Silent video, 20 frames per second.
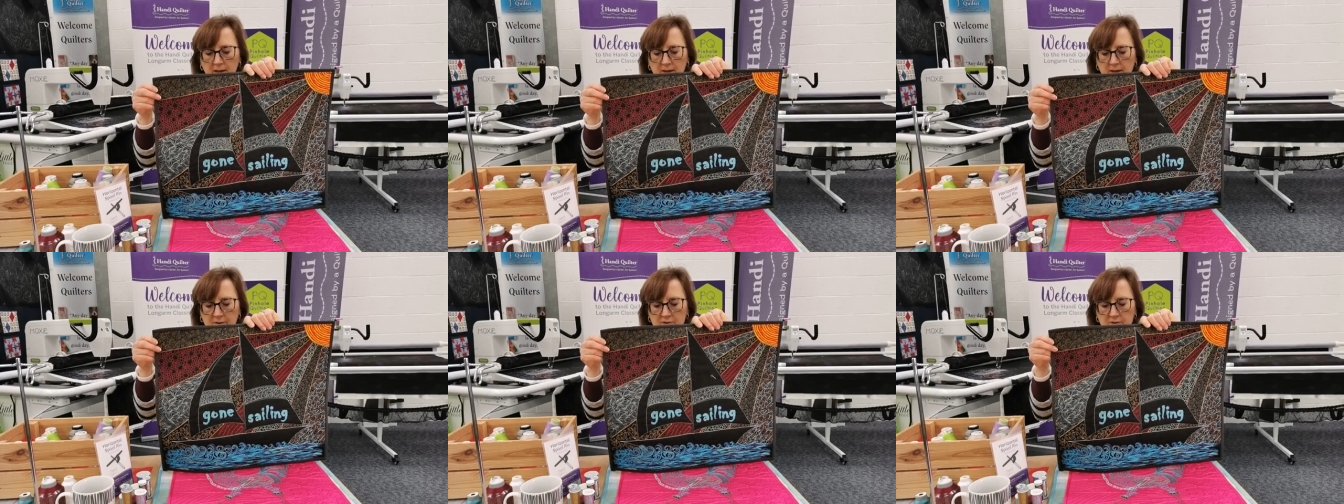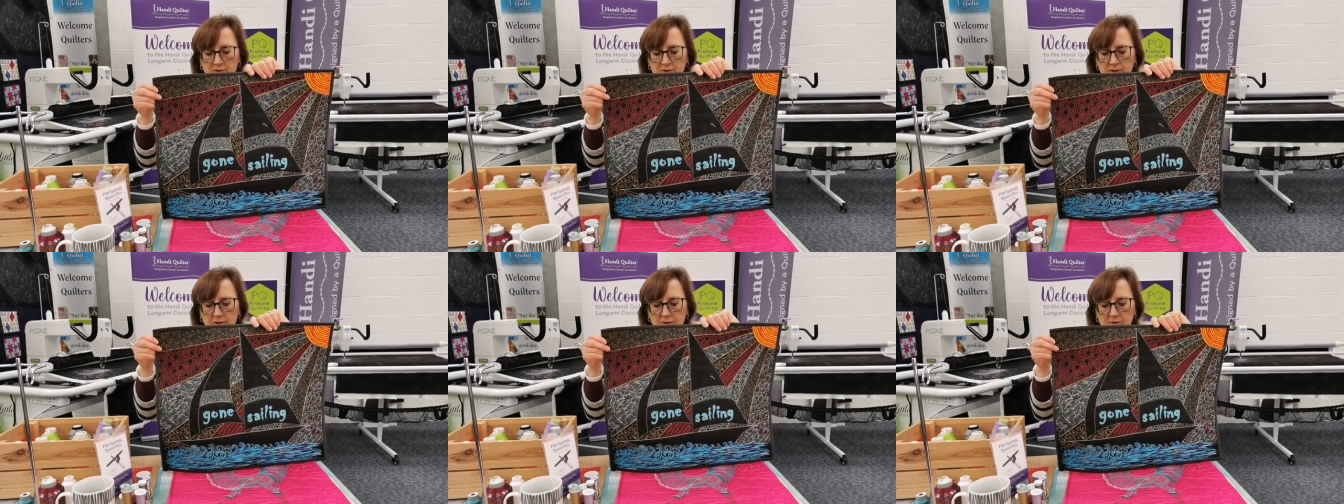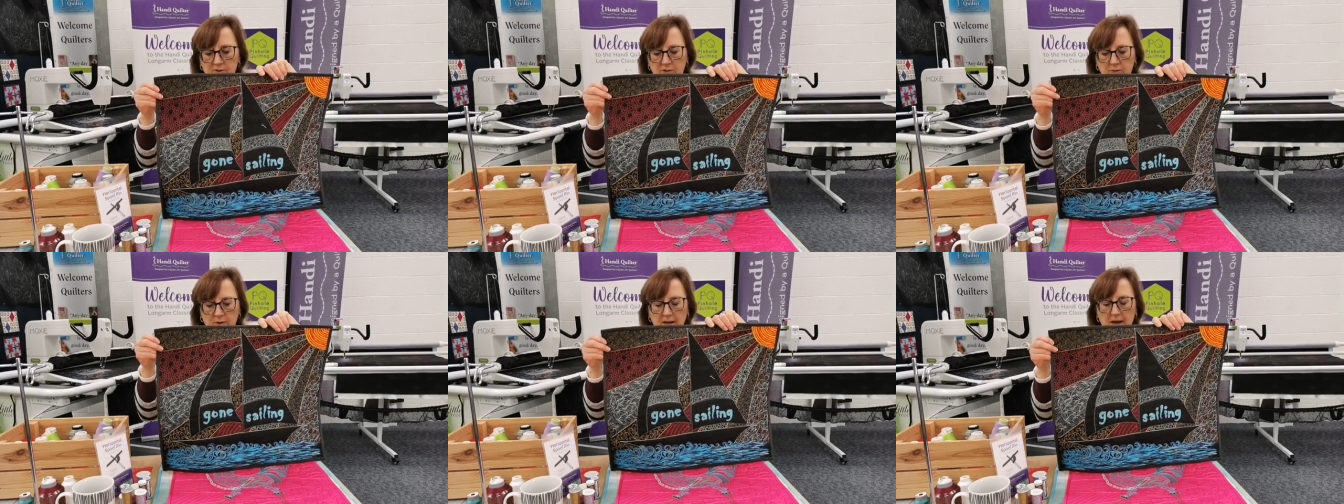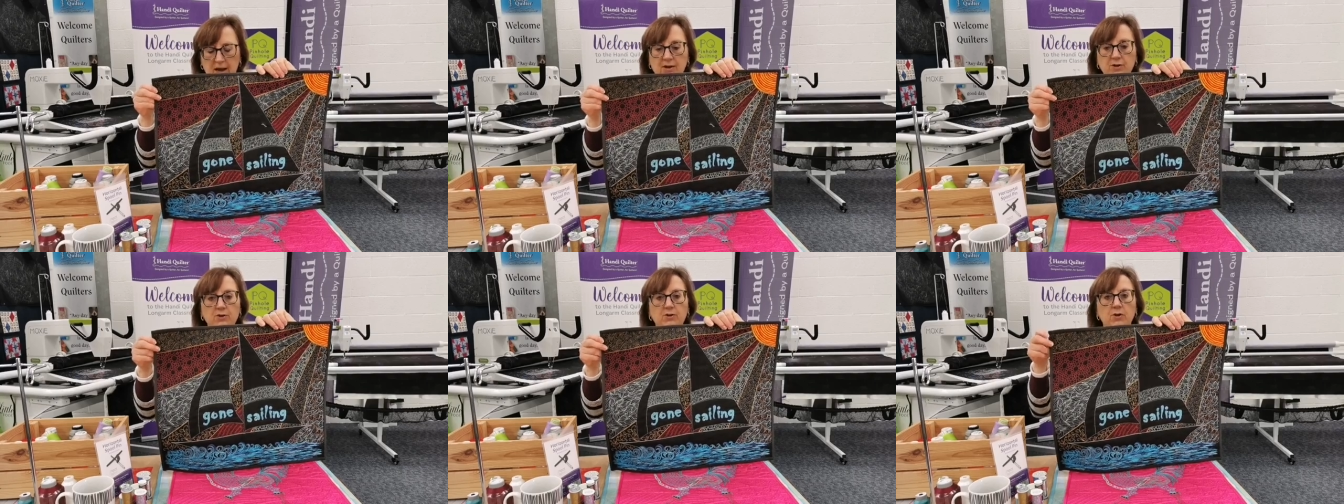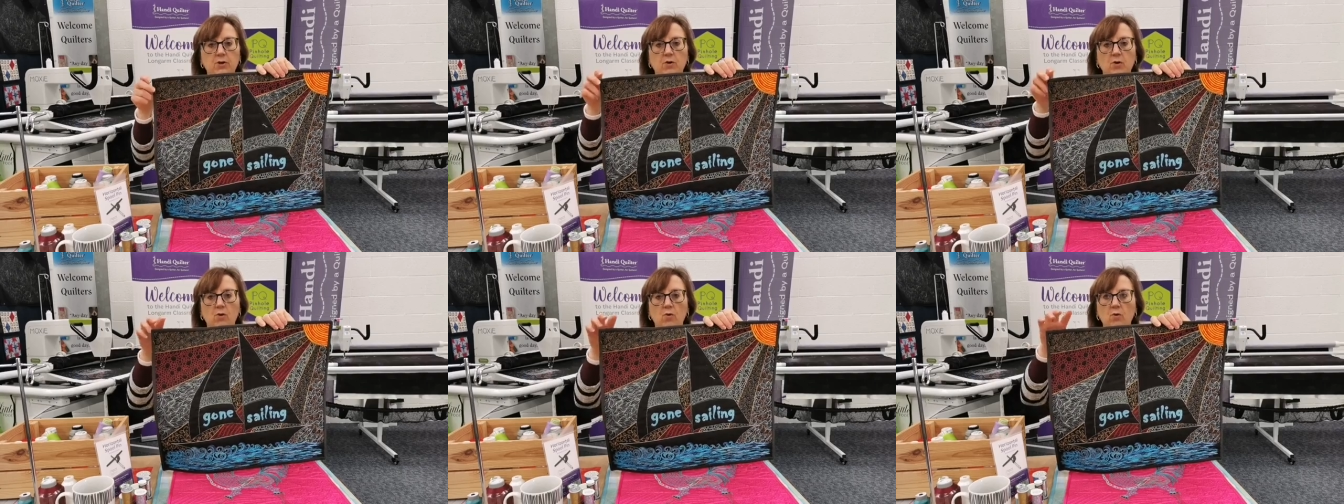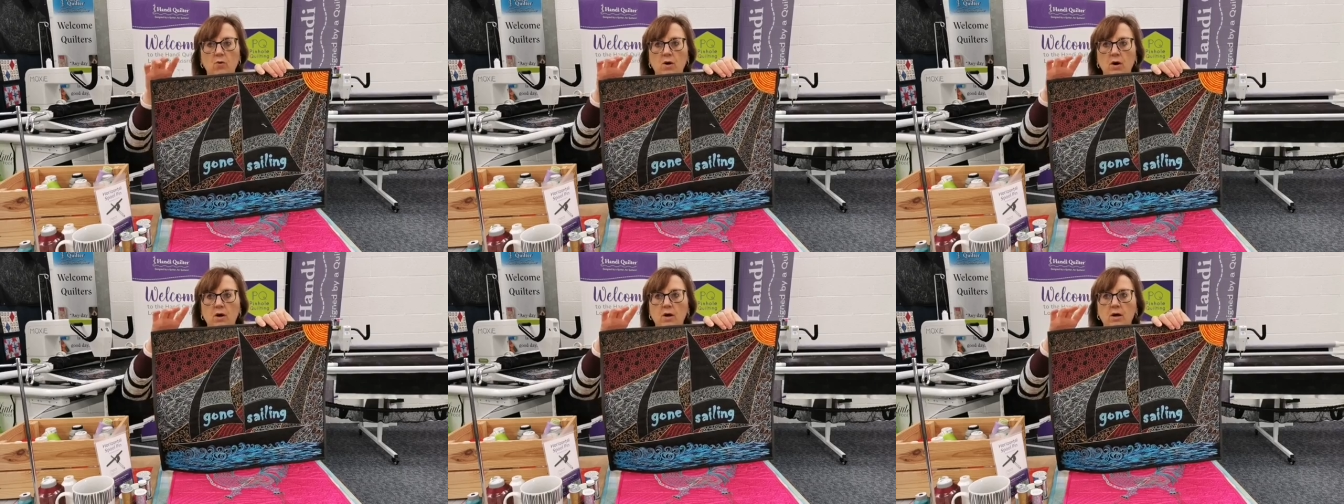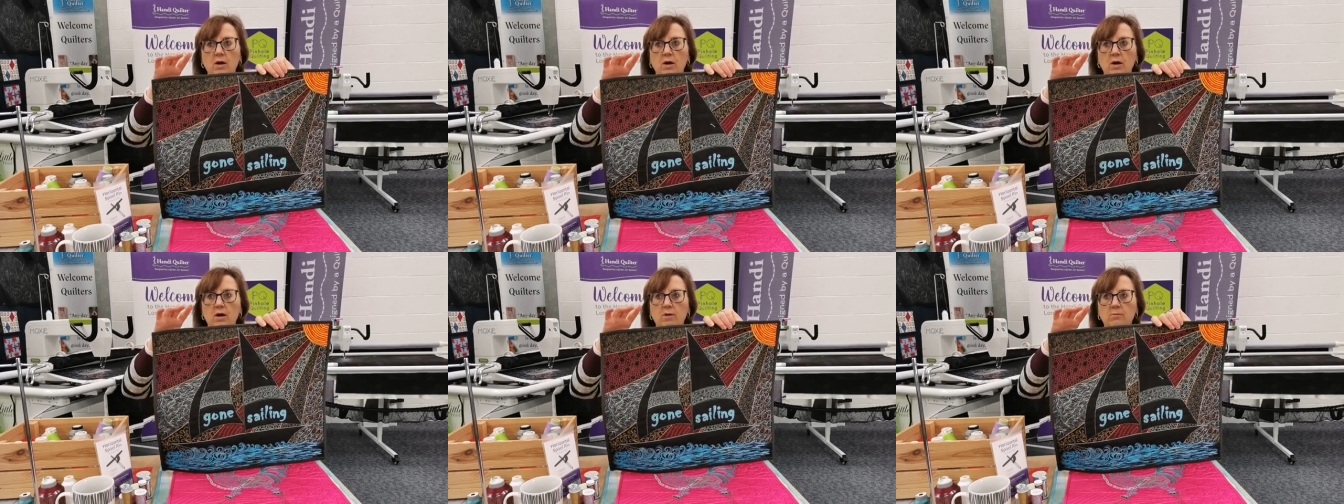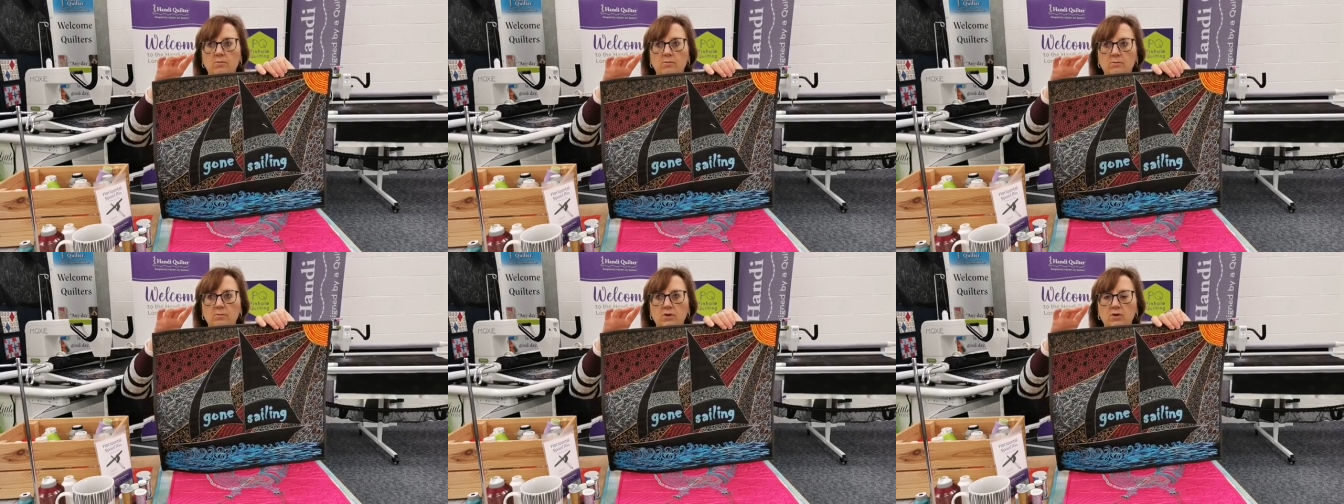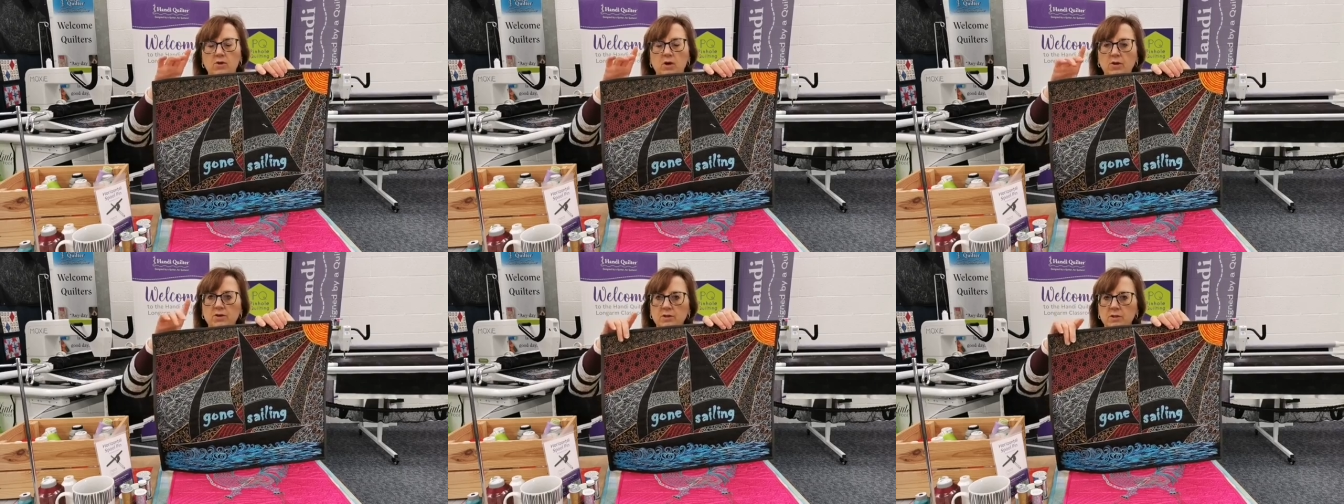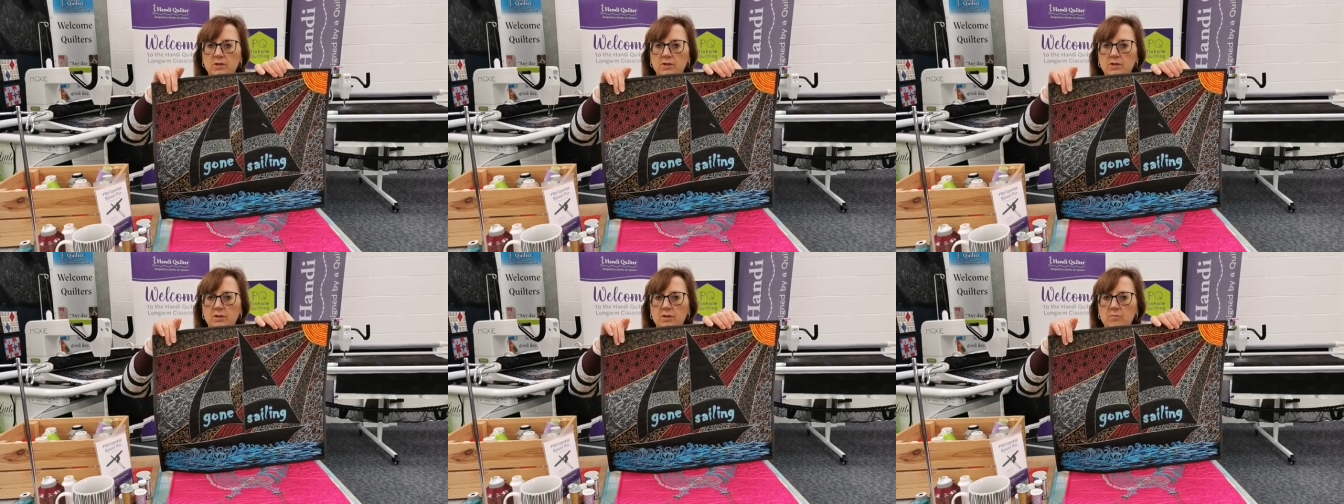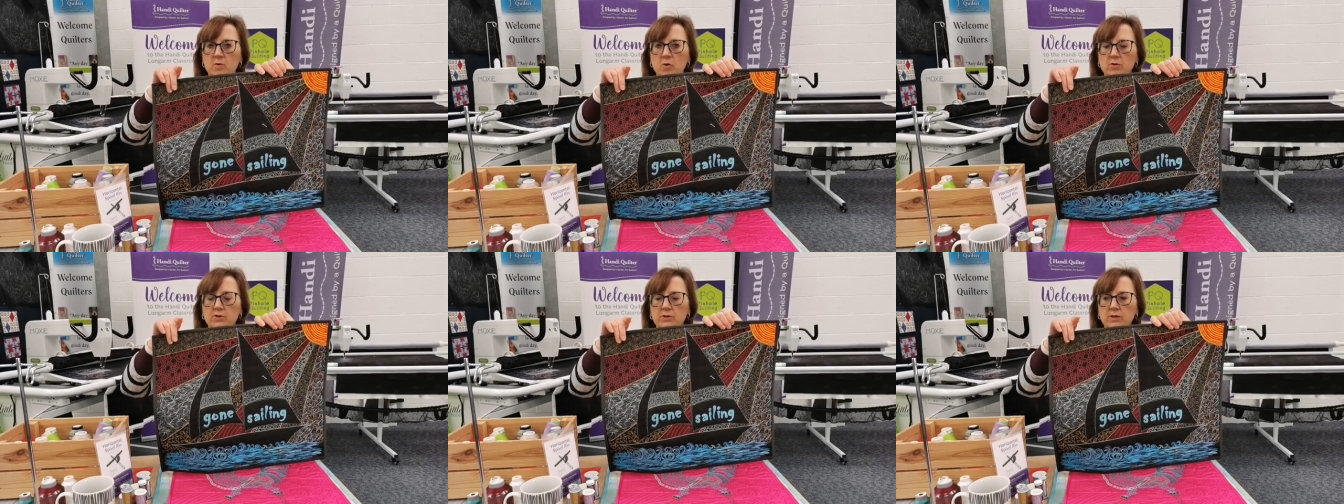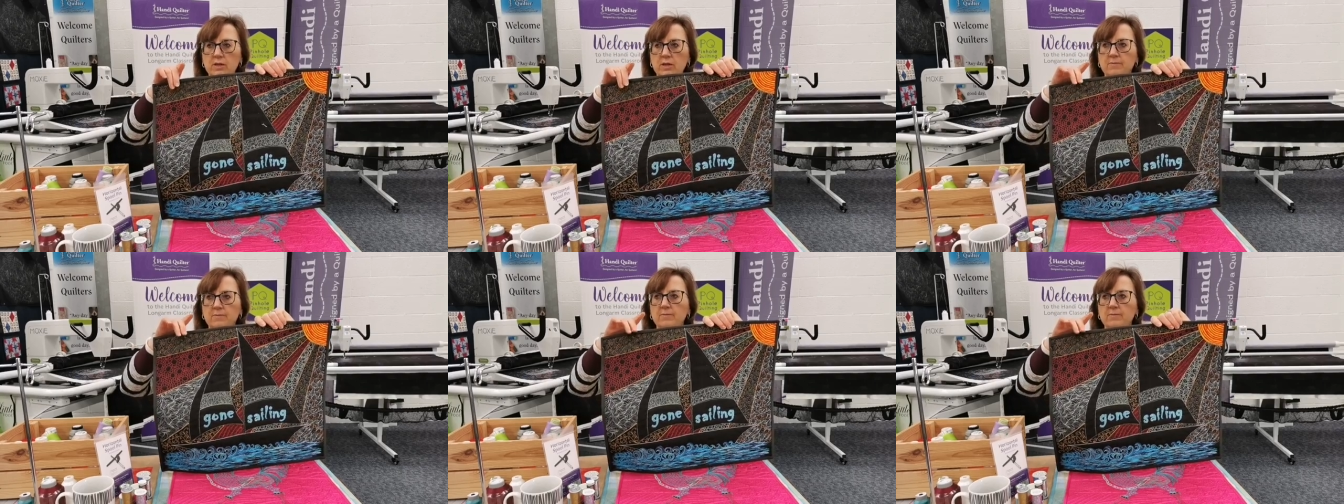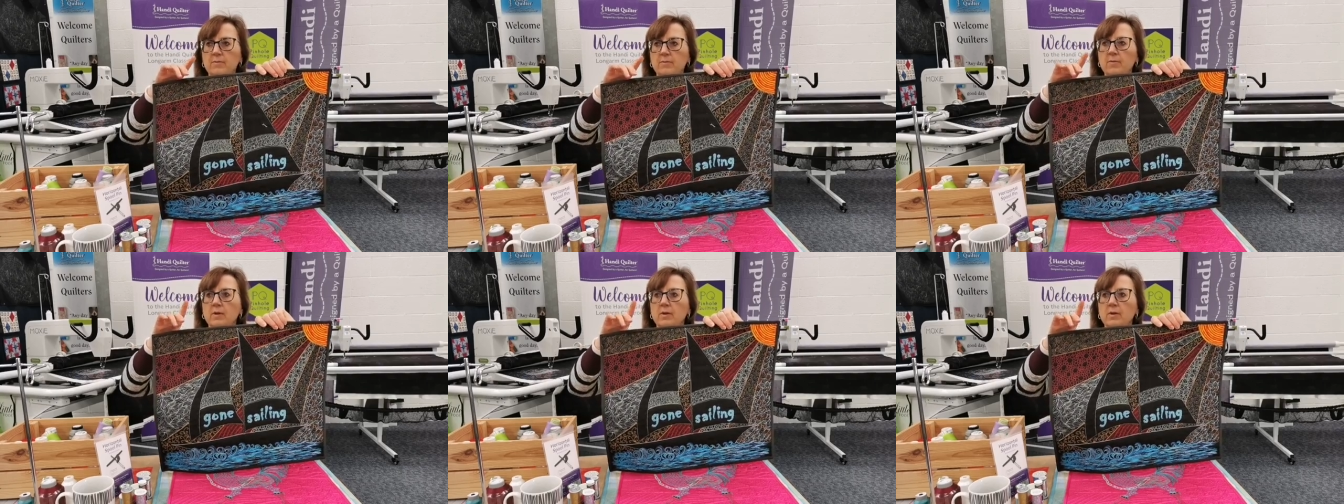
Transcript: And so I had, you can't do this on the Moxie,